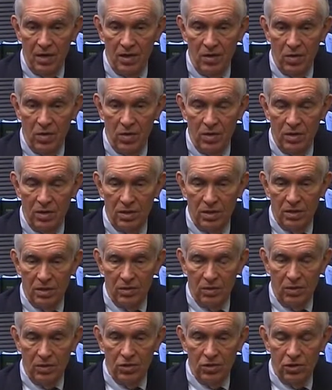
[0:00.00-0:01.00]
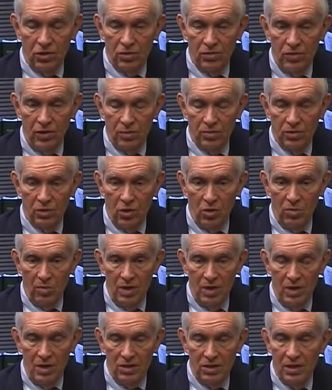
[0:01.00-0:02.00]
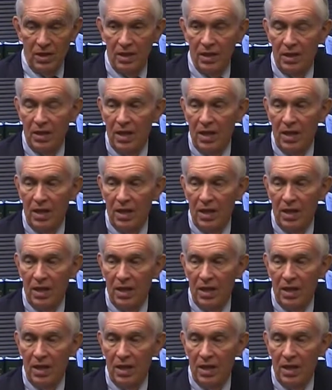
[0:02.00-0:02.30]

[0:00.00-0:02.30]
according to what Judge Phillips told me, he said,